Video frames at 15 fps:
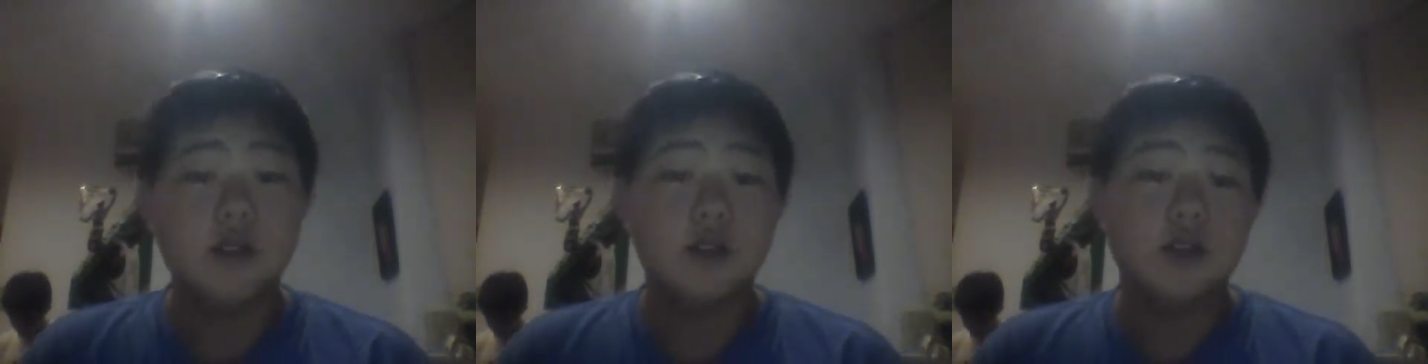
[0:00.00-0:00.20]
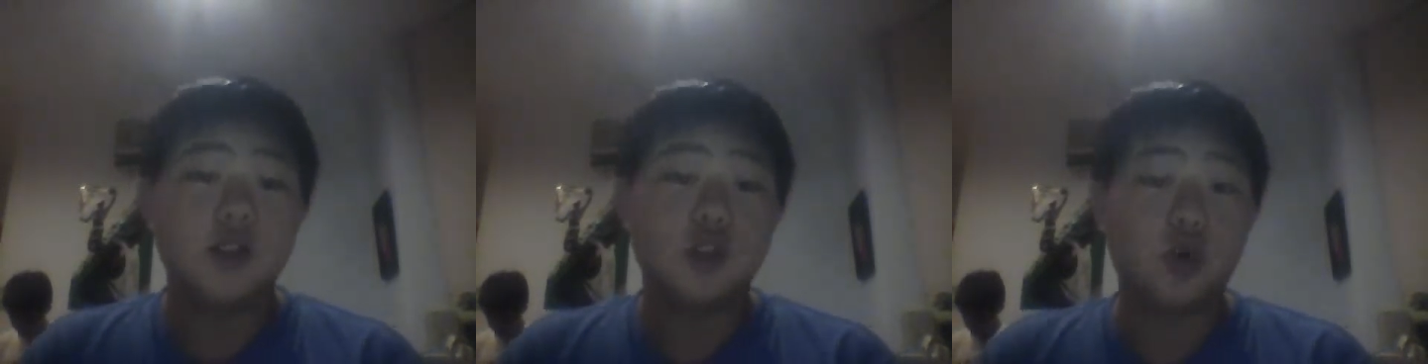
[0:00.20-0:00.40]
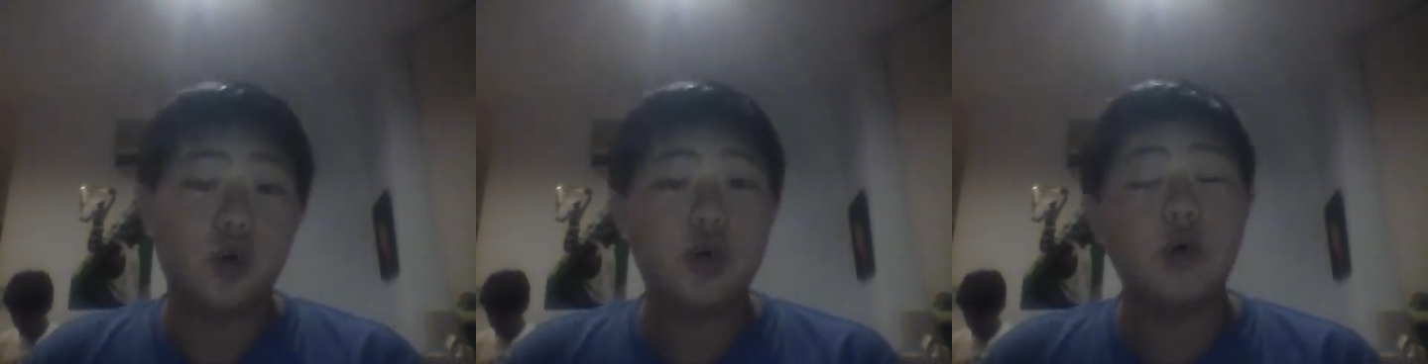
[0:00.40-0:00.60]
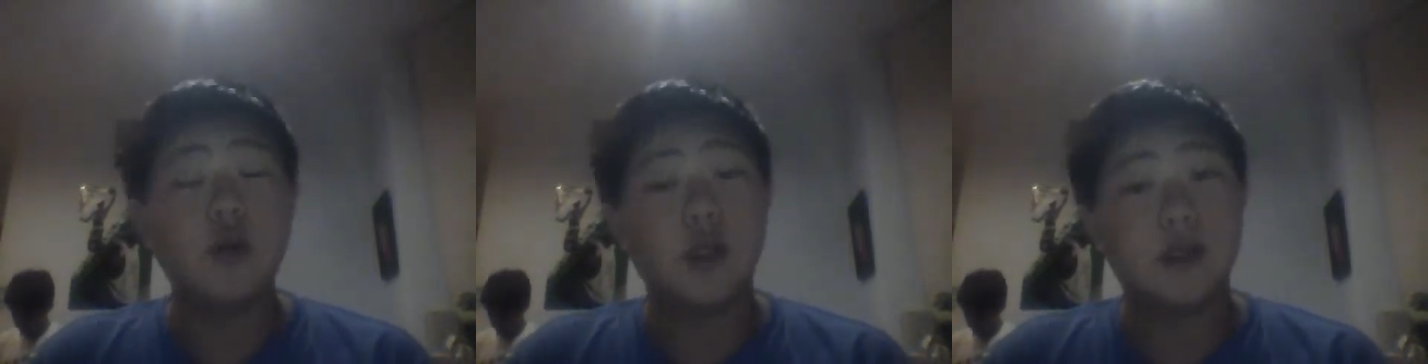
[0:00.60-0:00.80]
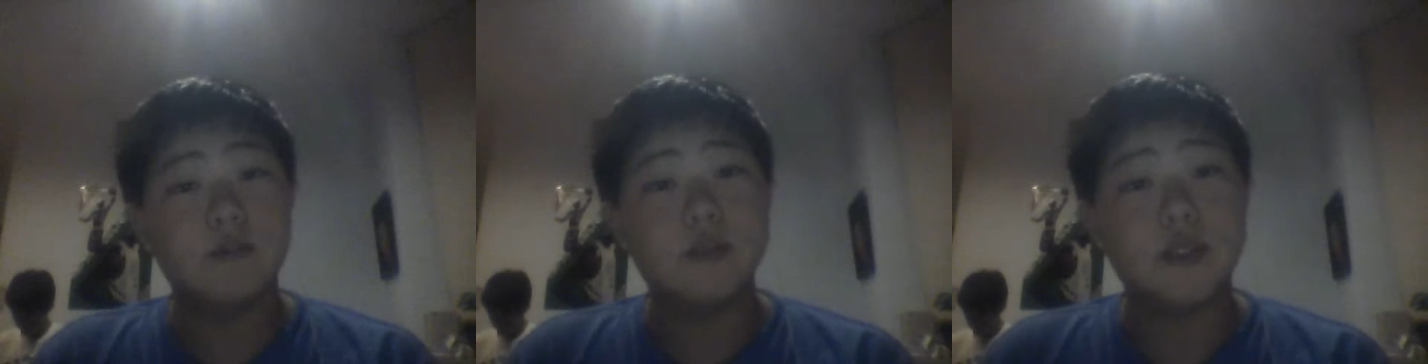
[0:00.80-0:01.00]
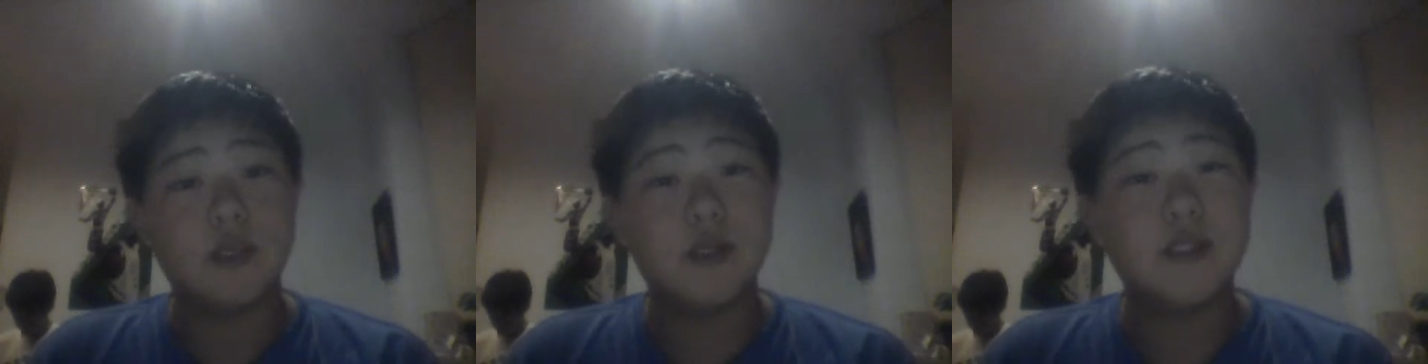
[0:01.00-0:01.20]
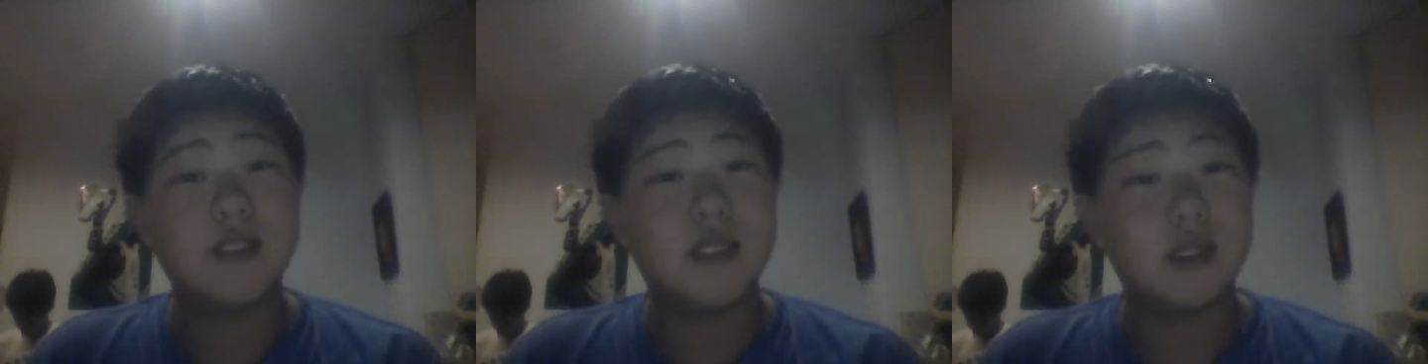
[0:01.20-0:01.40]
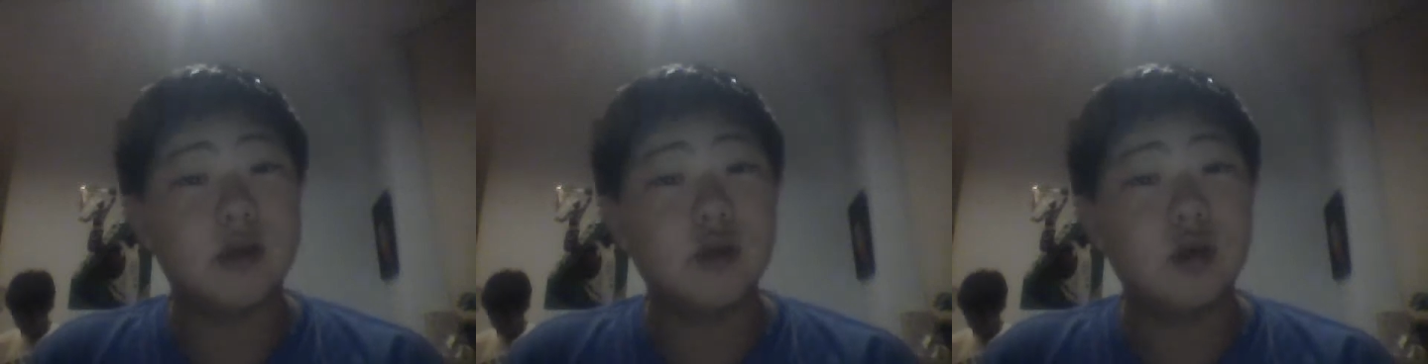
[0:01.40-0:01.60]
shorter limbs, a
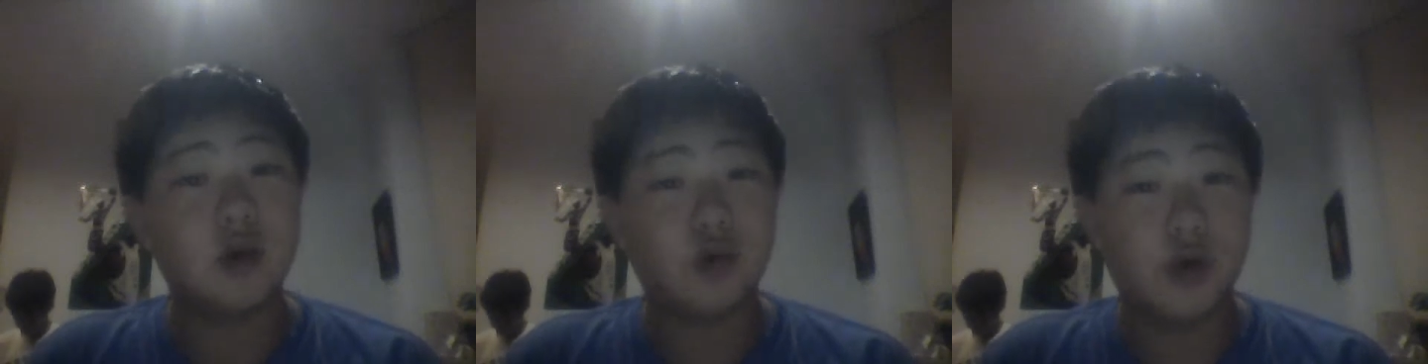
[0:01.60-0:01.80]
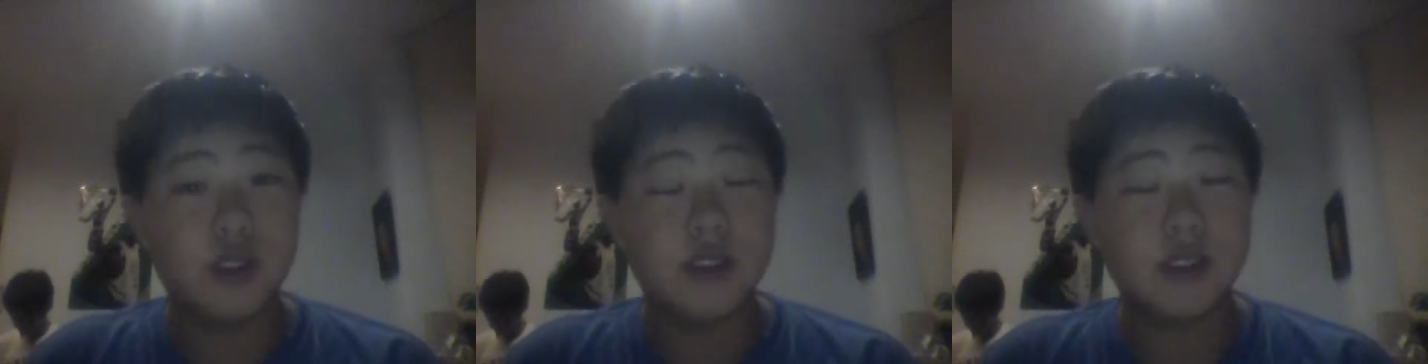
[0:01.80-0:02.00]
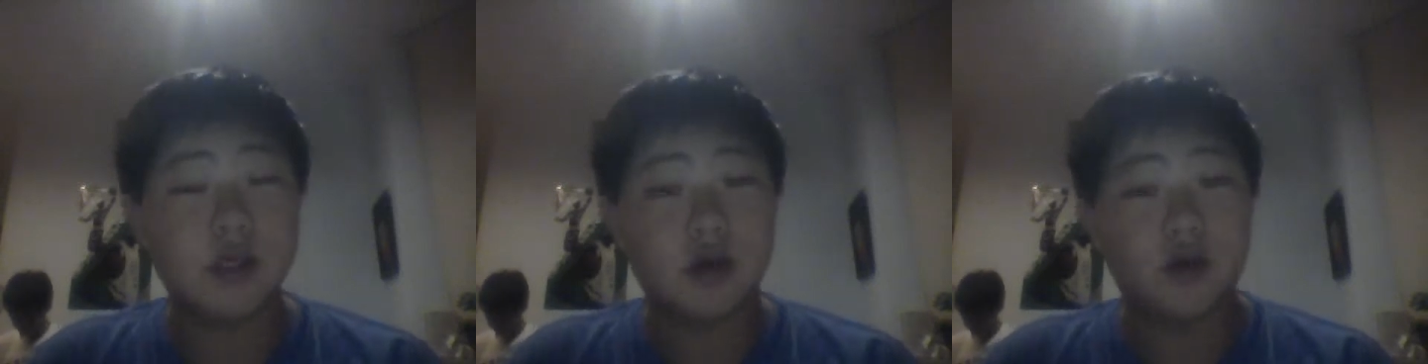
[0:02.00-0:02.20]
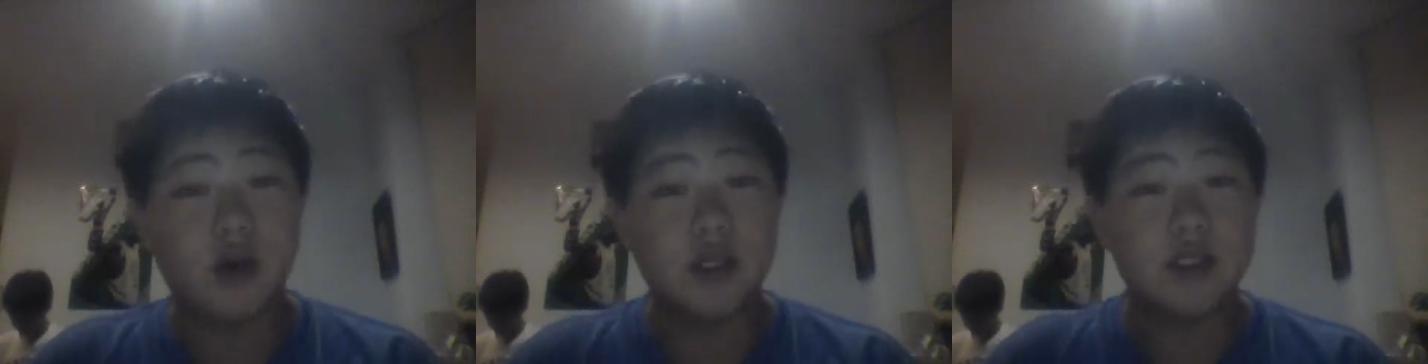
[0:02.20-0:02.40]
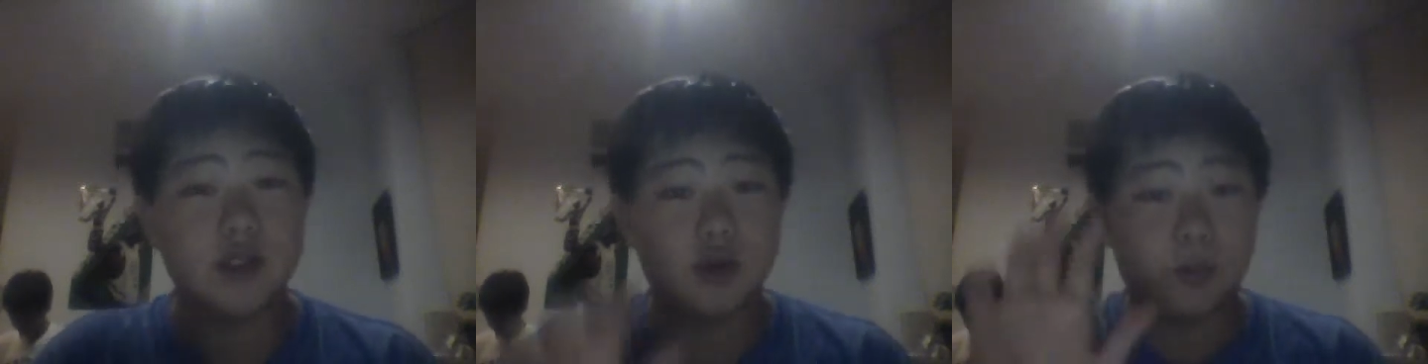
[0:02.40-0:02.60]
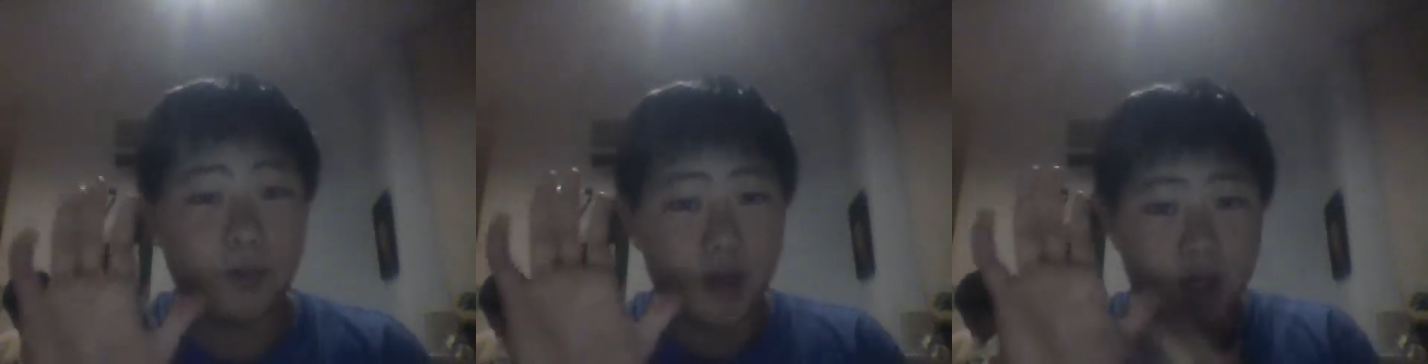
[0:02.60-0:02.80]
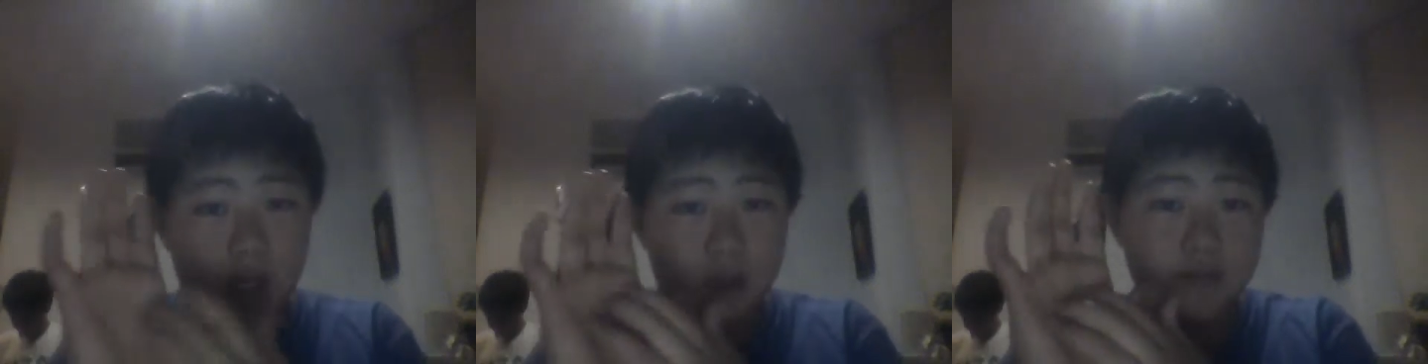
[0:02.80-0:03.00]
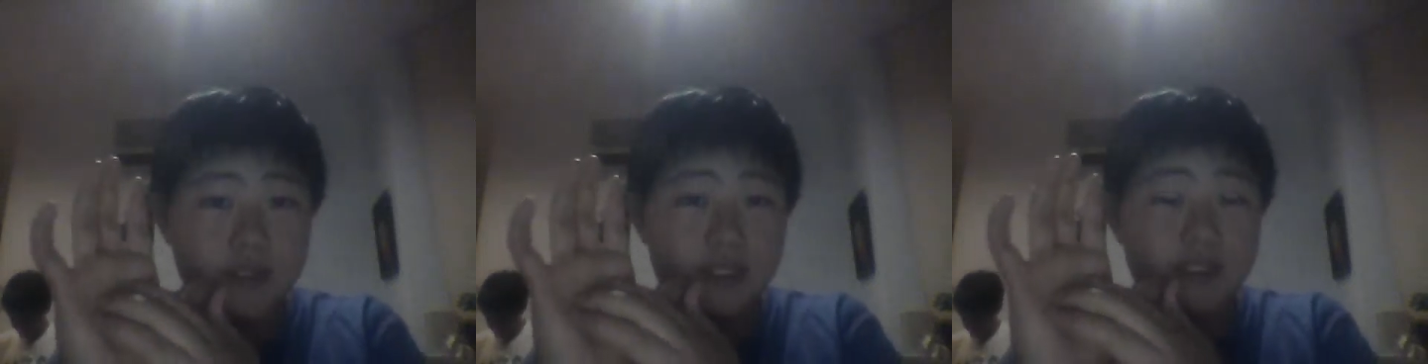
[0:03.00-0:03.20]
single crease across their palms